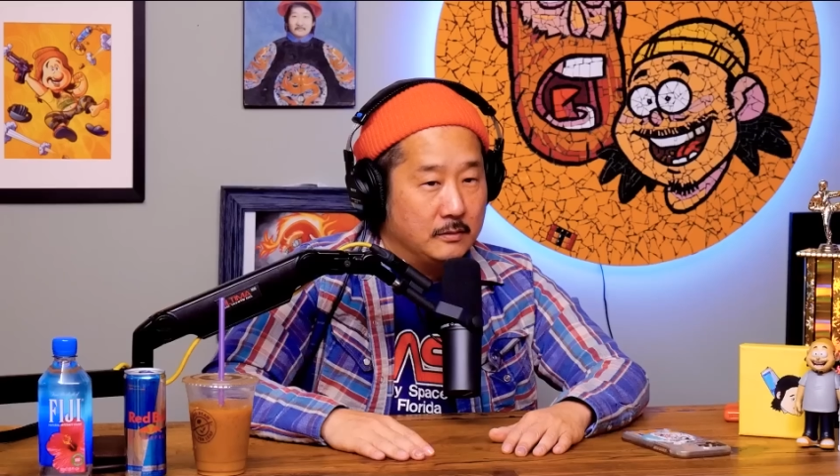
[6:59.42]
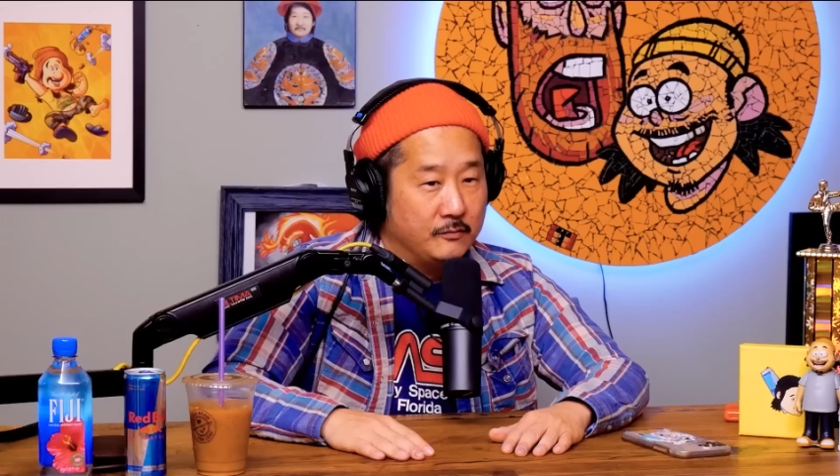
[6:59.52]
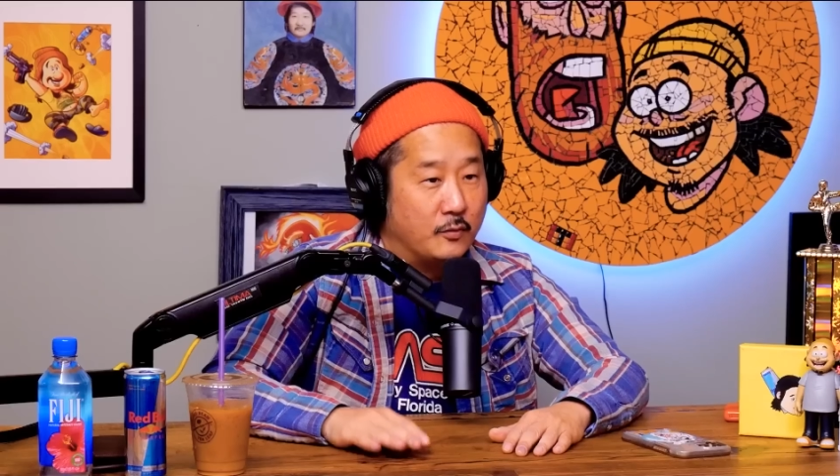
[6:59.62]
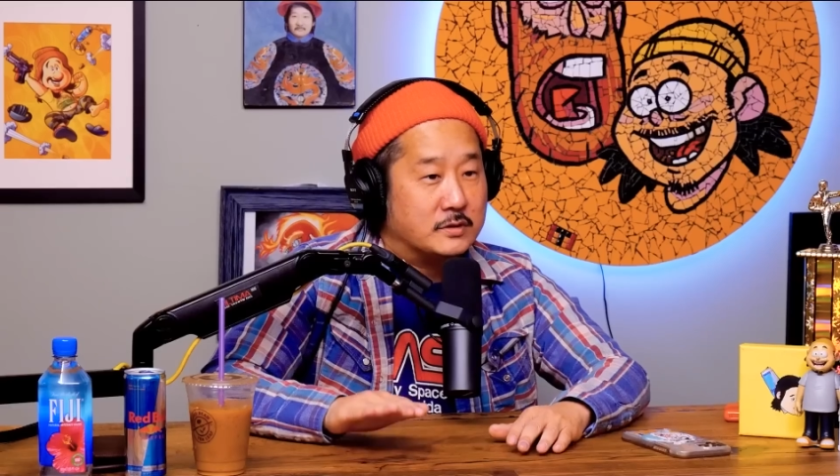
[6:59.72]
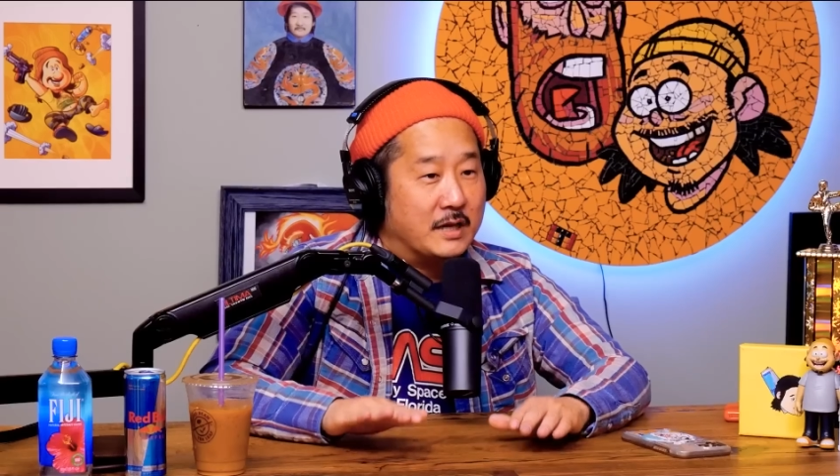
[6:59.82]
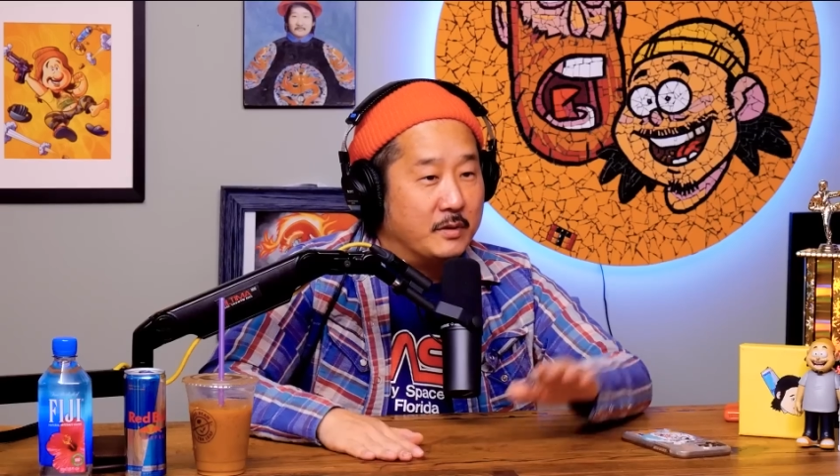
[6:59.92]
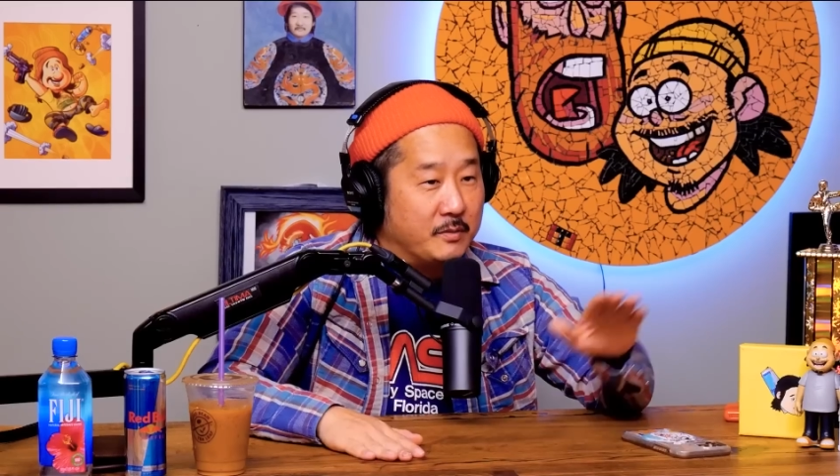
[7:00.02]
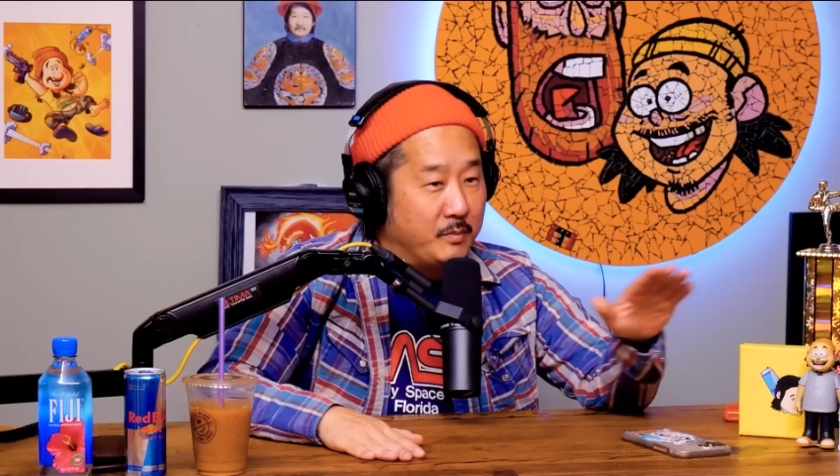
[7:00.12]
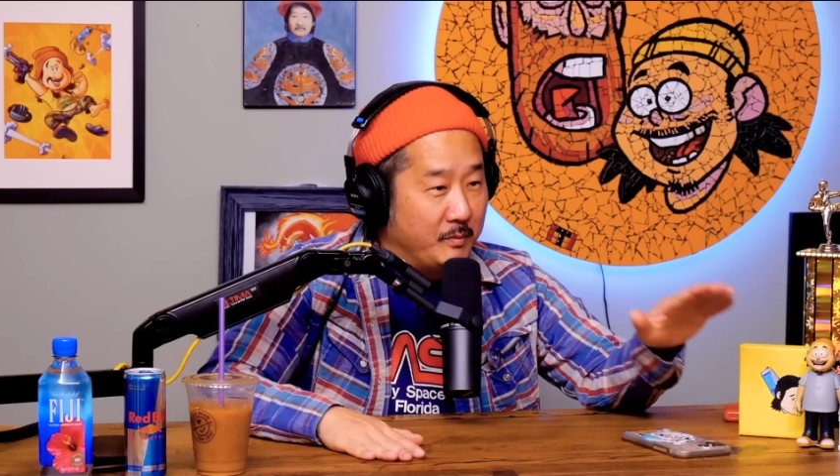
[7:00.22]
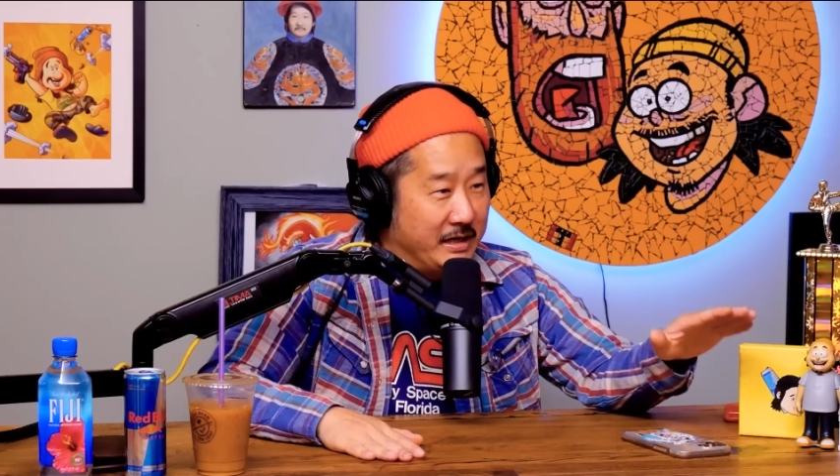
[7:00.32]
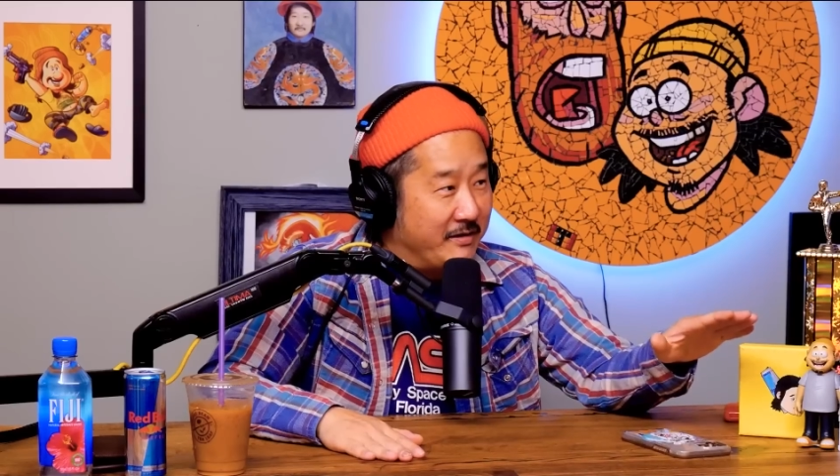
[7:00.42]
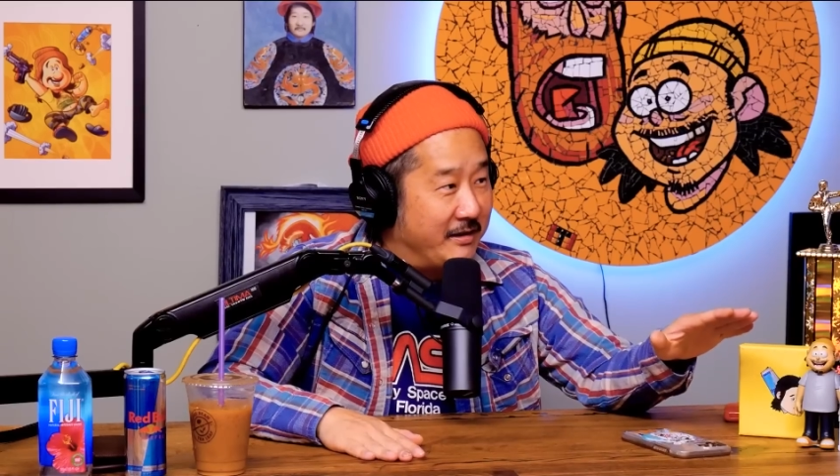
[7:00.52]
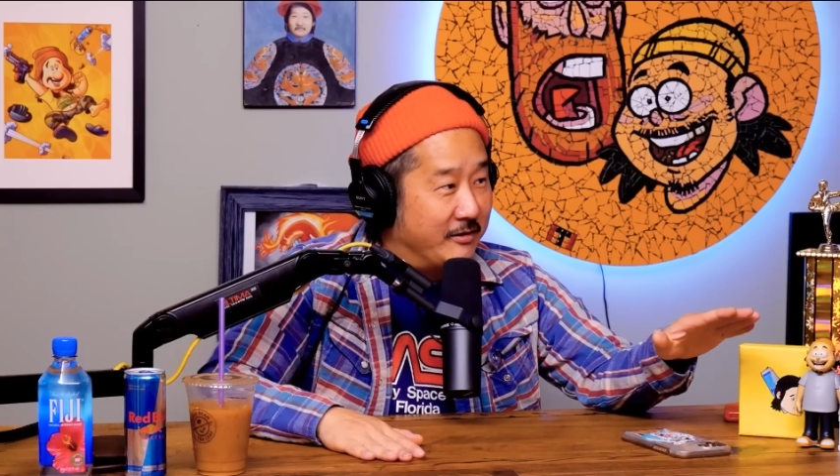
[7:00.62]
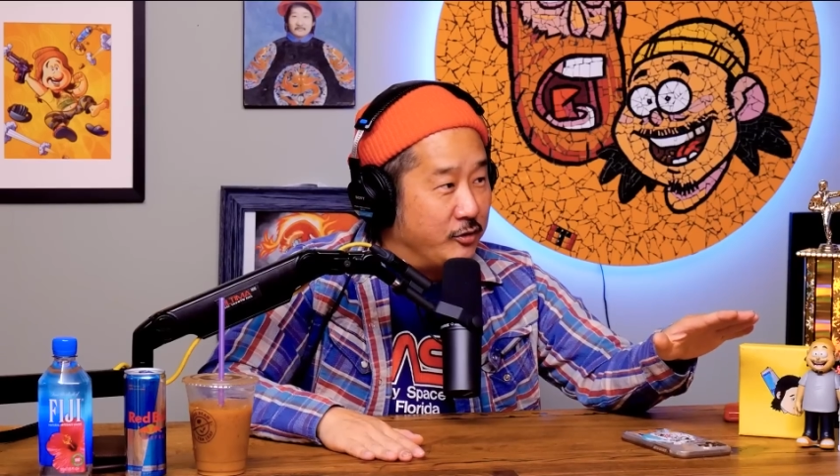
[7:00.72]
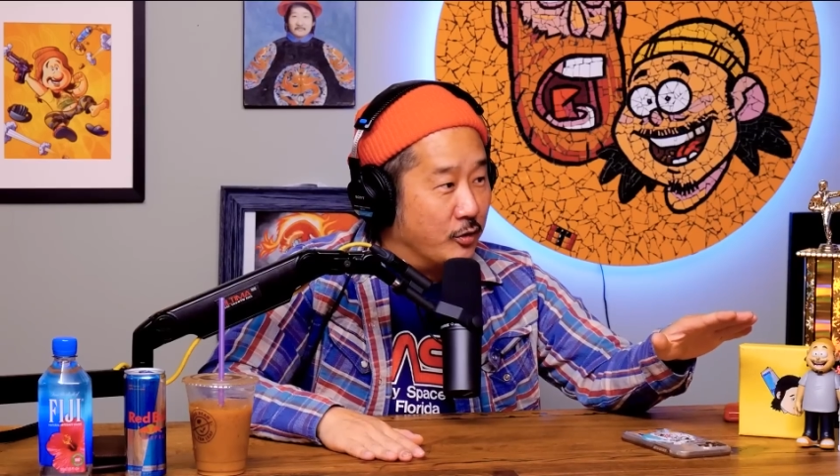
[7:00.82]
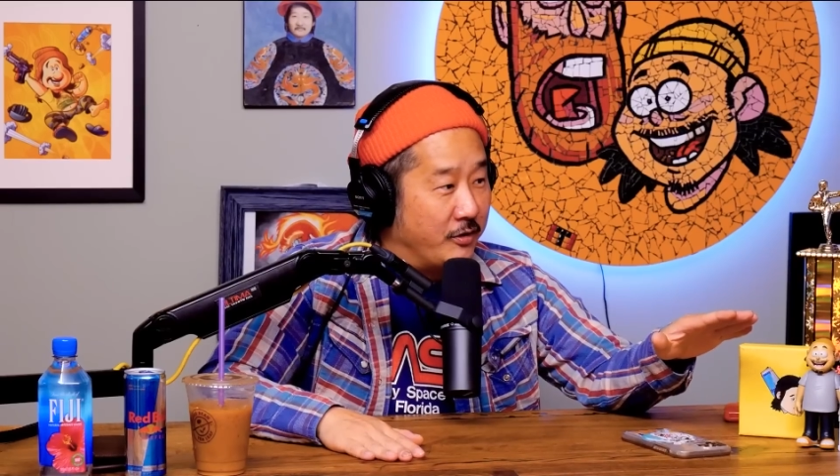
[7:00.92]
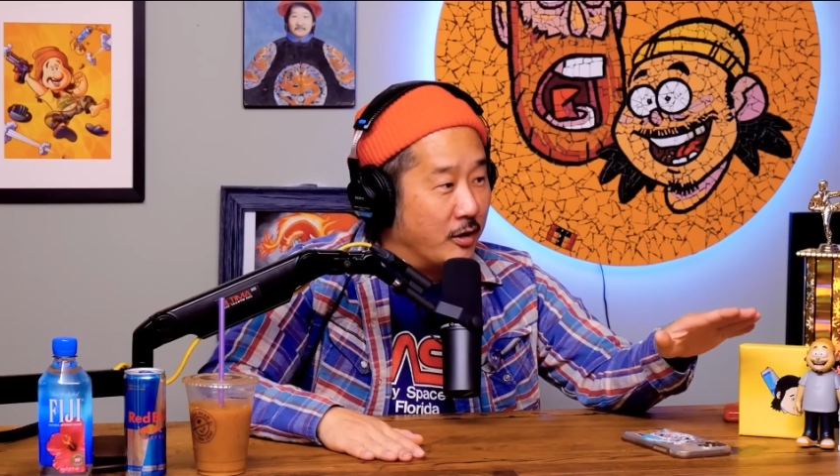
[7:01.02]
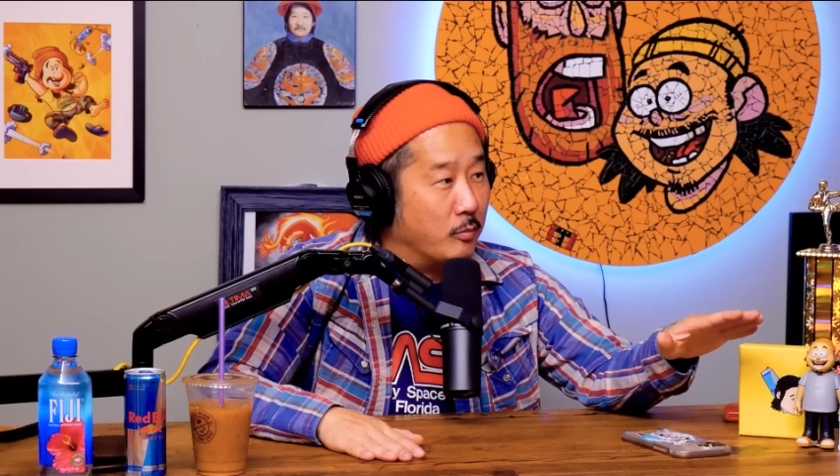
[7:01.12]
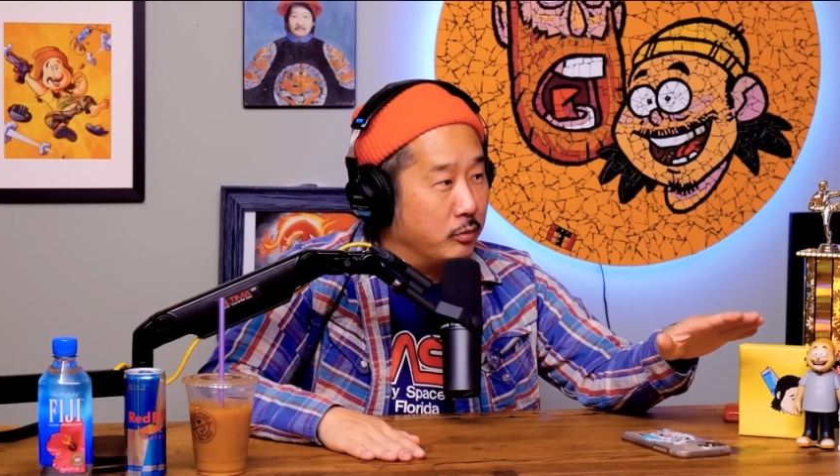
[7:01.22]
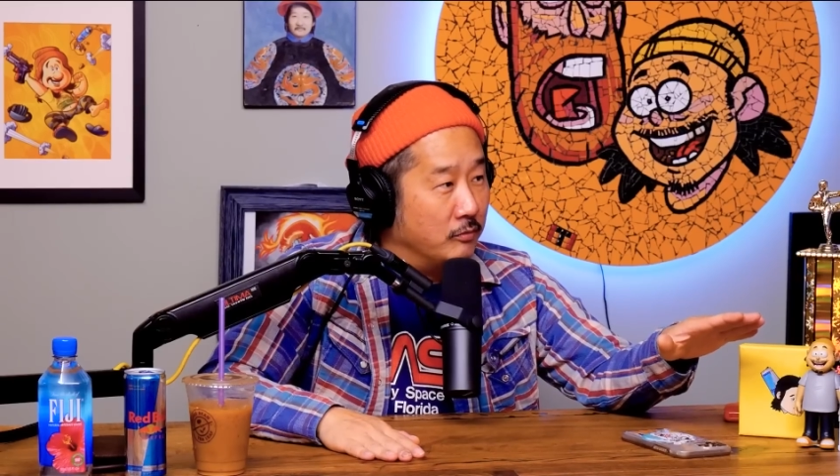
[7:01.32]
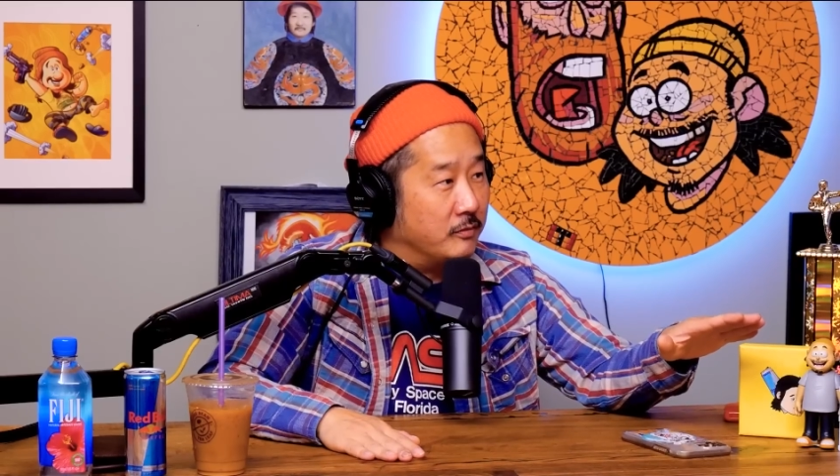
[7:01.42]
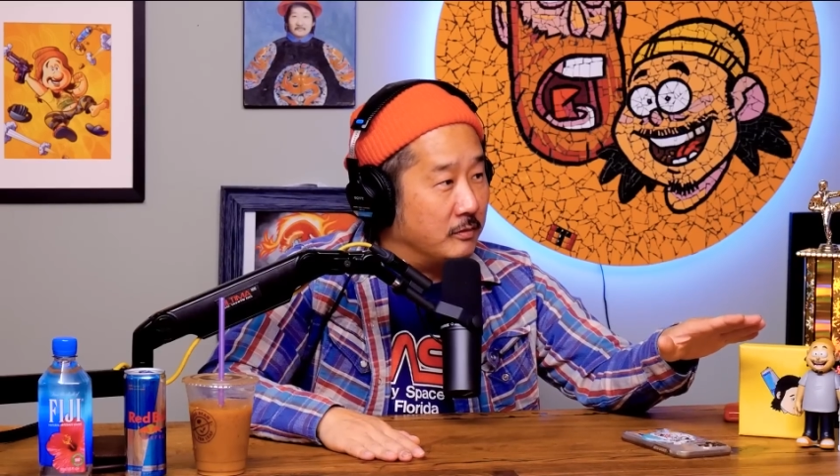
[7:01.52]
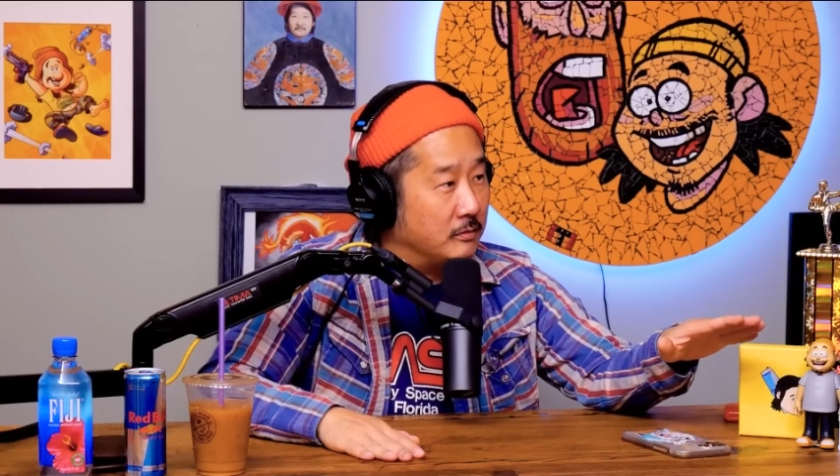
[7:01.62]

First, I'm going to get get your, their approval.